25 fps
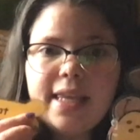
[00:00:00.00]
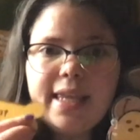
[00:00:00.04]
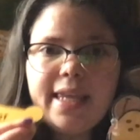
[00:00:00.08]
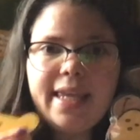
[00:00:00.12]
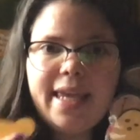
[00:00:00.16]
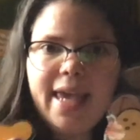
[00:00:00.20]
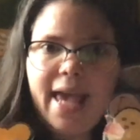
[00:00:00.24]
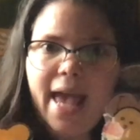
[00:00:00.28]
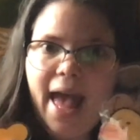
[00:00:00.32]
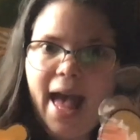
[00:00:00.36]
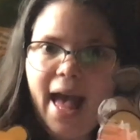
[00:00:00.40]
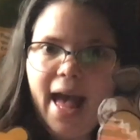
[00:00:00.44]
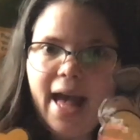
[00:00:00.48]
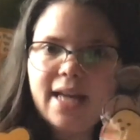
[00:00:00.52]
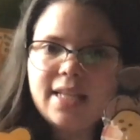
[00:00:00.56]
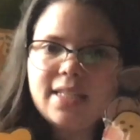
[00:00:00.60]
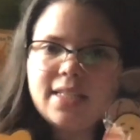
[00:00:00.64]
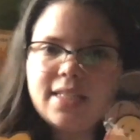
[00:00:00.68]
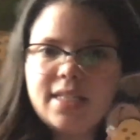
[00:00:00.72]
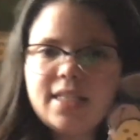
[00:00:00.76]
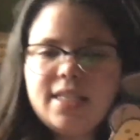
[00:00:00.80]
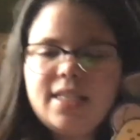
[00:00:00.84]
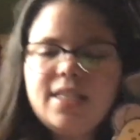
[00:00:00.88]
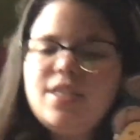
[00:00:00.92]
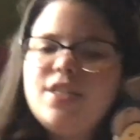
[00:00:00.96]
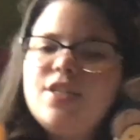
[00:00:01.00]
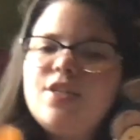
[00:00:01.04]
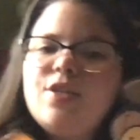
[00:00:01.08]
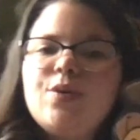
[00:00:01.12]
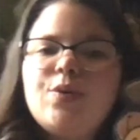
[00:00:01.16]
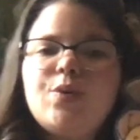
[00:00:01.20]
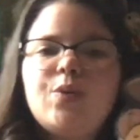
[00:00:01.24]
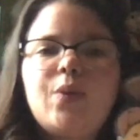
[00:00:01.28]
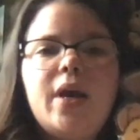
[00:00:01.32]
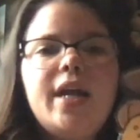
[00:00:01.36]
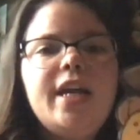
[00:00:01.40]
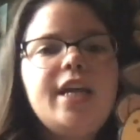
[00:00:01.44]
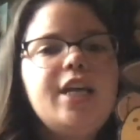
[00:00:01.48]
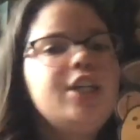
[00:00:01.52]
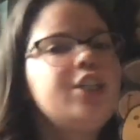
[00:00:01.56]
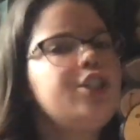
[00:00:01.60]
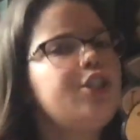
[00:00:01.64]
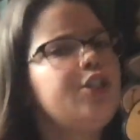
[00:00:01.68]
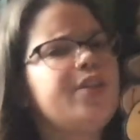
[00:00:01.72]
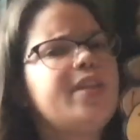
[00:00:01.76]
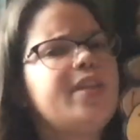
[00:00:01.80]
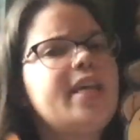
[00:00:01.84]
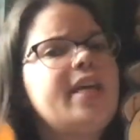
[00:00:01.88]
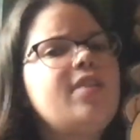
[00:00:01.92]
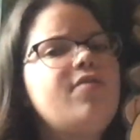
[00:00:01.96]
cat, right? Could
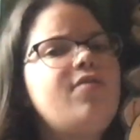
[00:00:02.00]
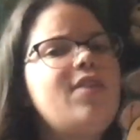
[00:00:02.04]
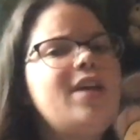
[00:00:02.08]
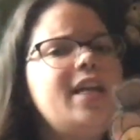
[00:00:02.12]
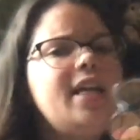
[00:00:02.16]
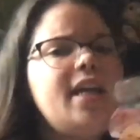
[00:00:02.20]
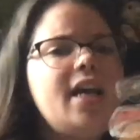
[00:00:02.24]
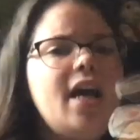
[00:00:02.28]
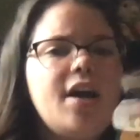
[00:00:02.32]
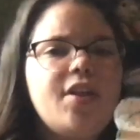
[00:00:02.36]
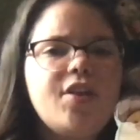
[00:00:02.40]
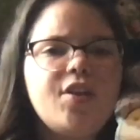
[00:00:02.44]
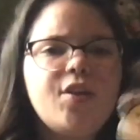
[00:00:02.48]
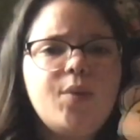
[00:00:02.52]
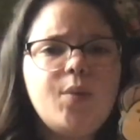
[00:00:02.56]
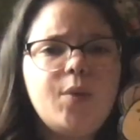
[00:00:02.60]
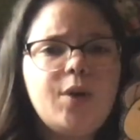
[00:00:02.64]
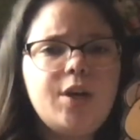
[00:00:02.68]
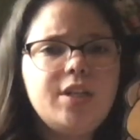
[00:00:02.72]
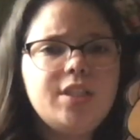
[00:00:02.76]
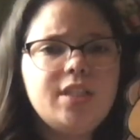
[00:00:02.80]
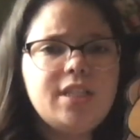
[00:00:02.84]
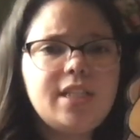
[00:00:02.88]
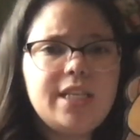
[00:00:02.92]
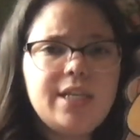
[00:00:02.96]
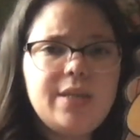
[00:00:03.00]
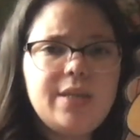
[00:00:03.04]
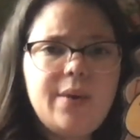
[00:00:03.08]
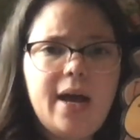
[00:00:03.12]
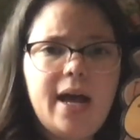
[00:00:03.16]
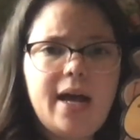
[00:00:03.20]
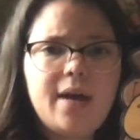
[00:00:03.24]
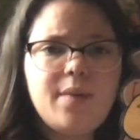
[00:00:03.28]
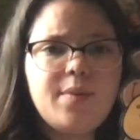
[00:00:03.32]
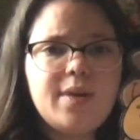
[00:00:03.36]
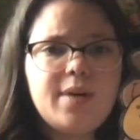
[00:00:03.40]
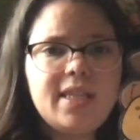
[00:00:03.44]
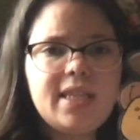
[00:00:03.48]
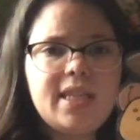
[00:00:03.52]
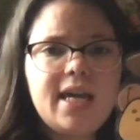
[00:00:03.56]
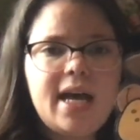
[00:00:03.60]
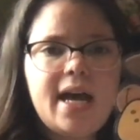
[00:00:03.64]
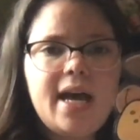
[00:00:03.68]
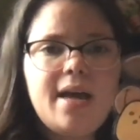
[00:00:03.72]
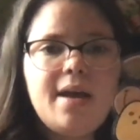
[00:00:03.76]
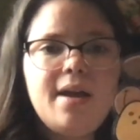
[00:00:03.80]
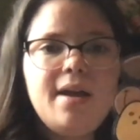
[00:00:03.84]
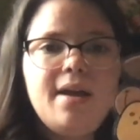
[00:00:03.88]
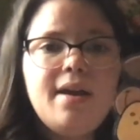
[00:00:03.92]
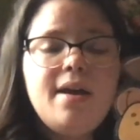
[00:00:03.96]
you think of any other words that you had with
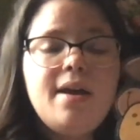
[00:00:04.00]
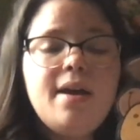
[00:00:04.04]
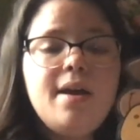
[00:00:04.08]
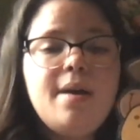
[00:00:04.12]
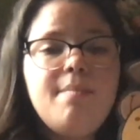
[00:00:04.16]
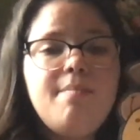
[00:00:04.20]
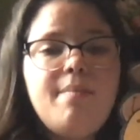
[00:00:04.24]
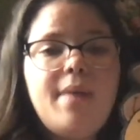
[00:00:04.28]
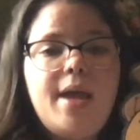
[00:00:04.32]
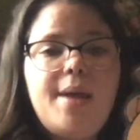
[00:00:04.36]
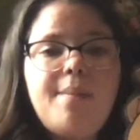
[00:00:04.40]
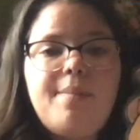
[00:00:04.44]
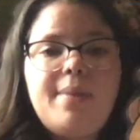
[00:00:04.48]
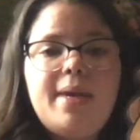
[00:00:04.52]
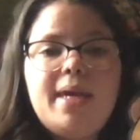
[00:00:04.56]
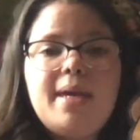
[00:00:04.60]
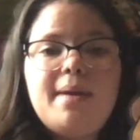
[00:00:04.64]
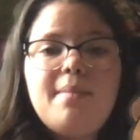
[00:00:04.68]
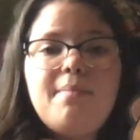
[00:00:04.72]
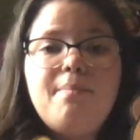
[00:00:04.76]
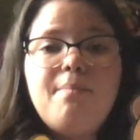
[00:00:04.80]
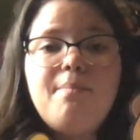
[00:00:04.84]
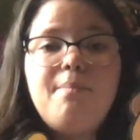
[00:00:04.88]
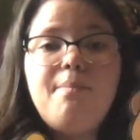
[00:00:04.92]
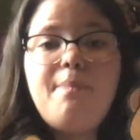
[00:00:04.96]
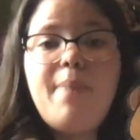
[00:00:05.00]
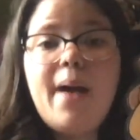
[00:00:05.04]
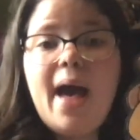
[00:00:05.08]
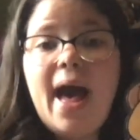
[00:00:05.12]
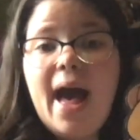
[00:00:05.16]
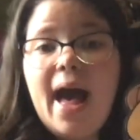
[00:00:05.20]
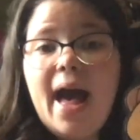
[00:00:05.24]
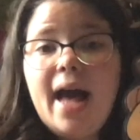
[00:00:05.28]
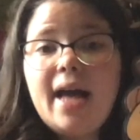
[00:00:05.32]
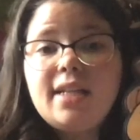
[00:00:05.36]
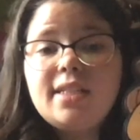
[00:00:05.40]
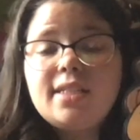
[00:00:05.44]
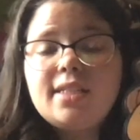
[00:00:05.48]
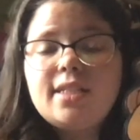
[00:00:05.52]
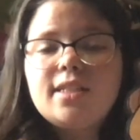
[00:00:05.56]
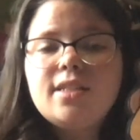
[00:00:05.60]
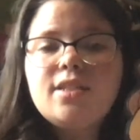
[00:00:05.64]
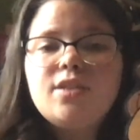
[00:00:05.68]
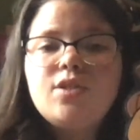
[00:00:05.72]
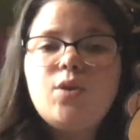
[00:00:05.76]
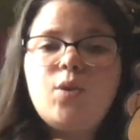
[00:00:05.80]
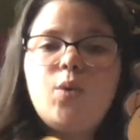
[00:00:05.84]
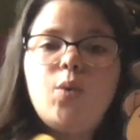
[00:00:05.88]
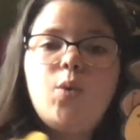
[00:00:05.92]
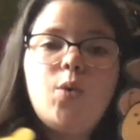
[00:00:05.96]
that? Maybe bat
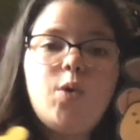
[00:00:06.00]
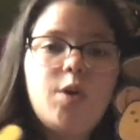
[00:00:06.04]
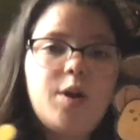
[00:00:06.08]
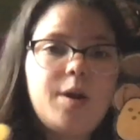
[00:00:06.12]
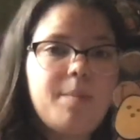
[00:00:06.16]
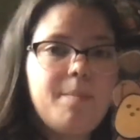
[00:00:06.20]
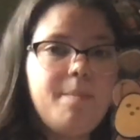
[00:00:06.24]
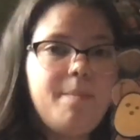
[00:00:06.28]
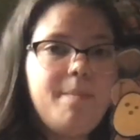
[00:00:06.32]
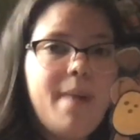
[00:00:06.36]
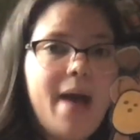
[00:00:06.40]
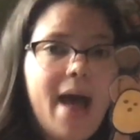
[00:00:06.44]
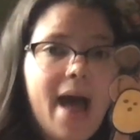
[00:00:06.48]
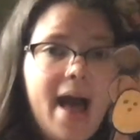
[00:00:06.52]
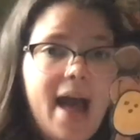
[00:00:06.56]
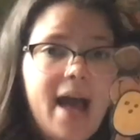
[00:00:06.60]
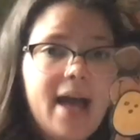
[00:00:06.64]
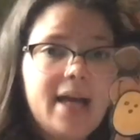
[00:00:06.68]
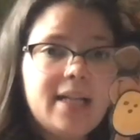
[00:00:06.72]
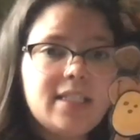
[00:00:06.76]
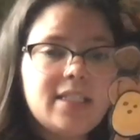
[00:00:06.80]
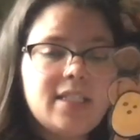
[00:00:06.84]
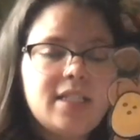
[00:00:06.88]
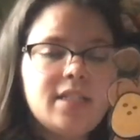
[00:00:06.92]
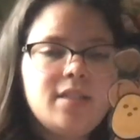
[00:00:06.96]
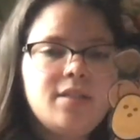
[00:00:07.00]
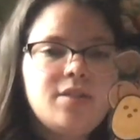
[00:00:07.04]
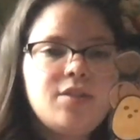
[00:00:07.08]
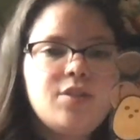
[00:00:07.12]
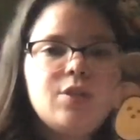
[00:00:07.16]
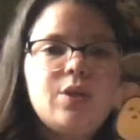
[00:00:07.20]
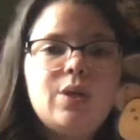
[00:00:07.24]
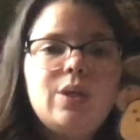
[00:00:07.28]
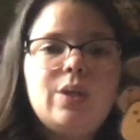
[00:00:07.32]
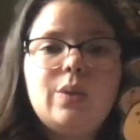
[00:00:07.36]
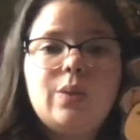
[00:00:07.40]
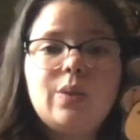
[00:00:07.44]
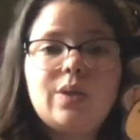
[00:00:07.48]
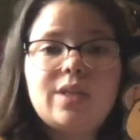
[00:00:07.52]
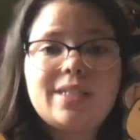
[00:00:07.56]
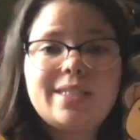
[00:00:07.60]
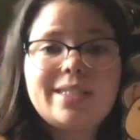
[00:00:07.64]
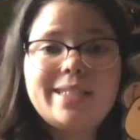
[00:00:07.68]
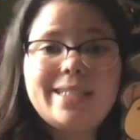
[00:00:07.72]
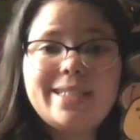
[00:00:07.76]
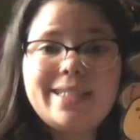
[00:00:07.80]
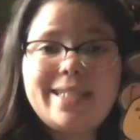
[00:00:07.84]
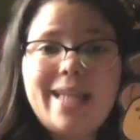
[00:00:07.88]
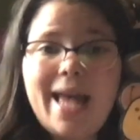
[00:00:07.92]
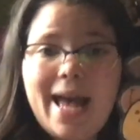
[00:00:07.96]
or mat or
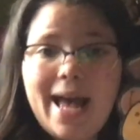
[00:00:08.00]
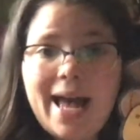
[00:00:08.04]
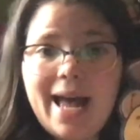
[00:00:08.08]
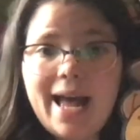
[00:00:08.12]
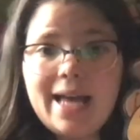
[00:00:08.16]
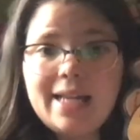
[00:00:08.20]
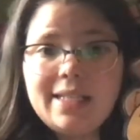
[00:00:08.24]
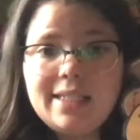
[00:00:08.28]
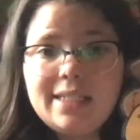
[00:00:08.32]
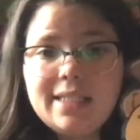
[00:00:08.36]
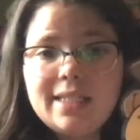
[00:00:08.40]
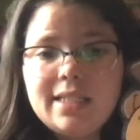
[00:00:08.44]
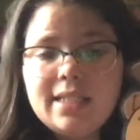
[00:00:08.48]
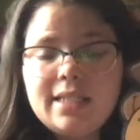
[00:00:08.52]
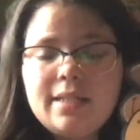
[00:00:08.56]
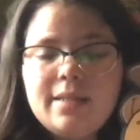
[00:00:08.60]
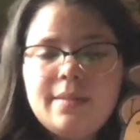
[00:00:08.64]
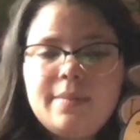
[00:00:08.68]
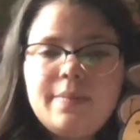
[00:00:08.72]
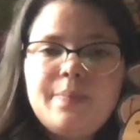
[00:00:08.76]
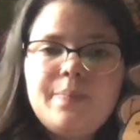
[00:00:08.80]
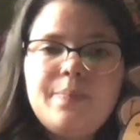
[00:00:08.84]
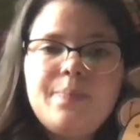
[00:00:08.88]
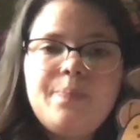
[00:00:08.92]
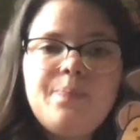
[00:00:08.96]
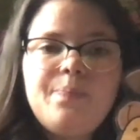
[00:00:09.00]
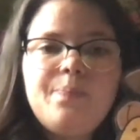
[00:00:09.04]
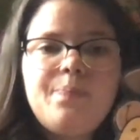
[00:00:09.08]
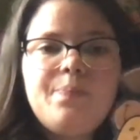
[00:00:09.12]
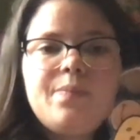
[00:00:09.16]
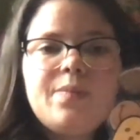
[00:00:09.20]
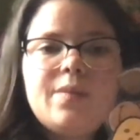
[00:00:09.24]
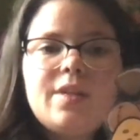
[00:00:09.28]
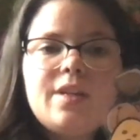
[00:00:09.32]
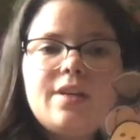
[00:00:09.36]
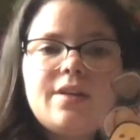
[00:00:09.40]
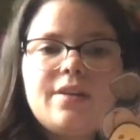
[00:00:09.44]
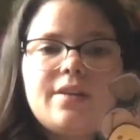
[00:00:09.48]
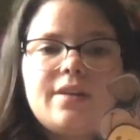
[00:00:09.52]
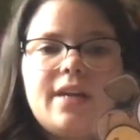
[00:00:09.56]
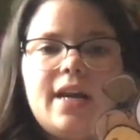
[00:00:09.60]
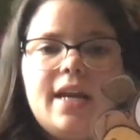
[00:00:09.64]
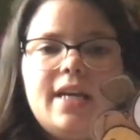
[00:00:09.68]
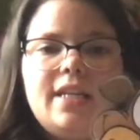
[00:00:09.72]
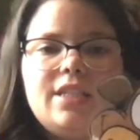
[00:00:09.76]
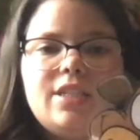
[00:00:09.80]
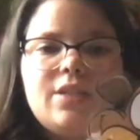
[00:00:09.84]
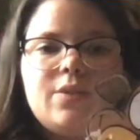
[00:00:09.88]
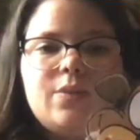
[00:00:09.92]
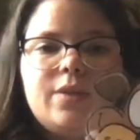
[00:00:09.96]
sat. All
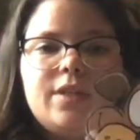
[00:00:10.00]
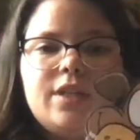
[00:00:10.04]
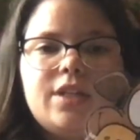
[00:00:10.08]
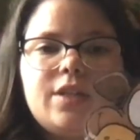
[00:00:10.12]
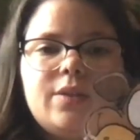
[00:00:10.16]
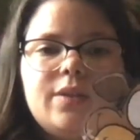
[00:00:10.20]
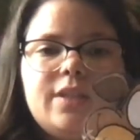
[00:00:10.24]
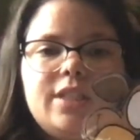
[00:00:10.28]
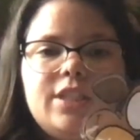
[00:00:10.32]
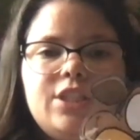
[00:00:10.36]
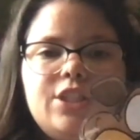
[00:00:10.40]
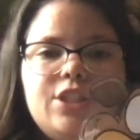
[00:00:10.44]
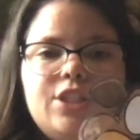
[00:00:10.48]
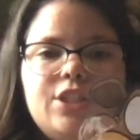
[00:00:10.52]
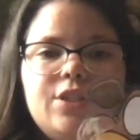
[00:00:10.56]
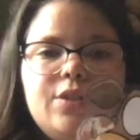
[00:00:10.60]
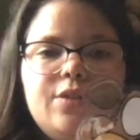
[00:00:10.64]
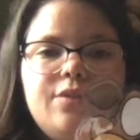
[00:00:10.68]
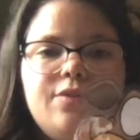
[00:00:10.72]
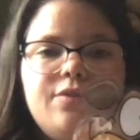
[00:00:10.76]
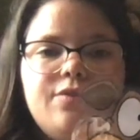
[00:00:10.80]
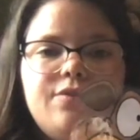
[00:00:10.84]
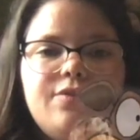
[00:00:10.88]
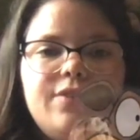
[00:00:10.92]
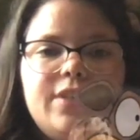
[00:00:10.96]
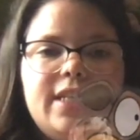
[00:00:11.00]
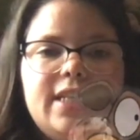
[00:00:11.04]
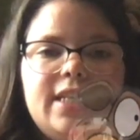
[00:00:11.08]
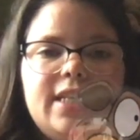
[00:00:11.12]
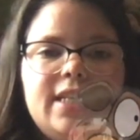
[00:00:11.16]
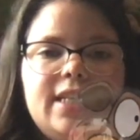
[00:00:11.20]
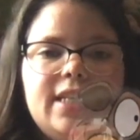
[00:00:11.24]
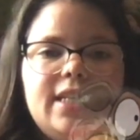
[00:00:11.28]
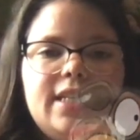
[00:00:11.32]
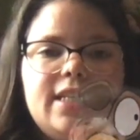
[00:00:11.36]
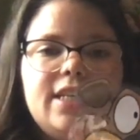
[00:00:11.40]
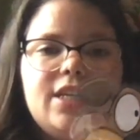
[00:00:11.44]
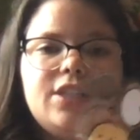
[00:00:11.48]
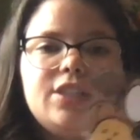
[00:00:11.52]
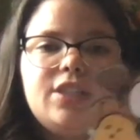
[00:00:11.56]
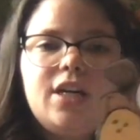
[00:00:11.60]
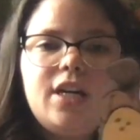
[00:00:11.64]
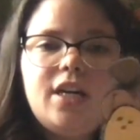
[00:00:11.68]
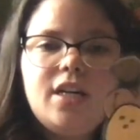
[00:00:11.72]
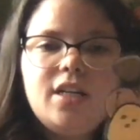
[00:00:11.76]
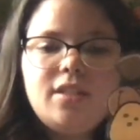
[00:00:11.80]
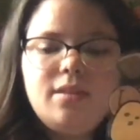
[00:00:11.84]
right, so we're going to feed our dog.